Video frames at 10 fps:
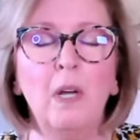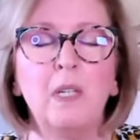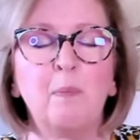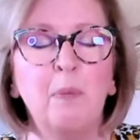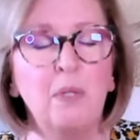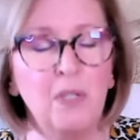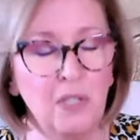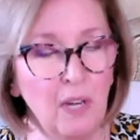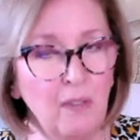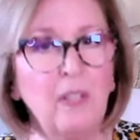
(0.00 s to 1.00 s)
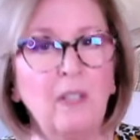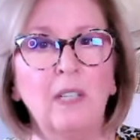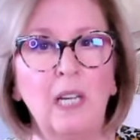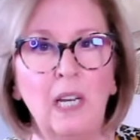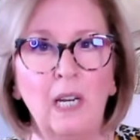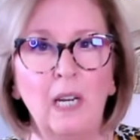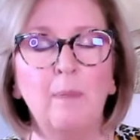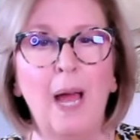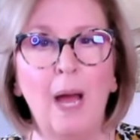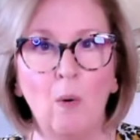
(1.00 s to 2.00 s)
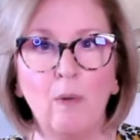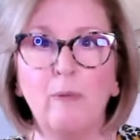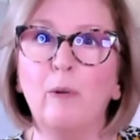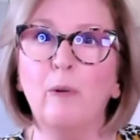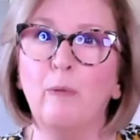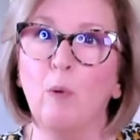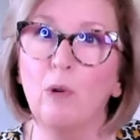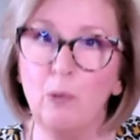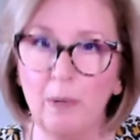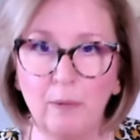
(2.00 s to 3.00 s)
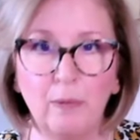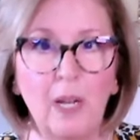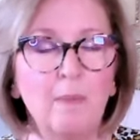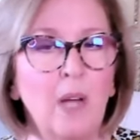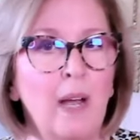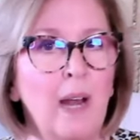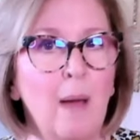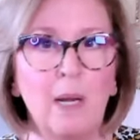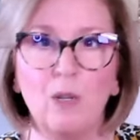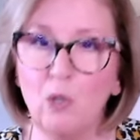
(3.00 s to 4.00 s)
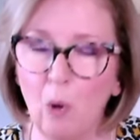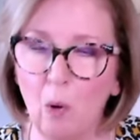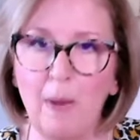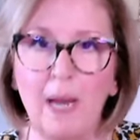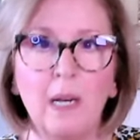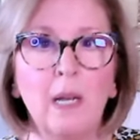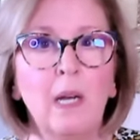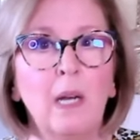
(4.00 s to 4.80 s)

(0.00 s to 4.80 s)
specifically powerful for twin flame dynamics, soulmate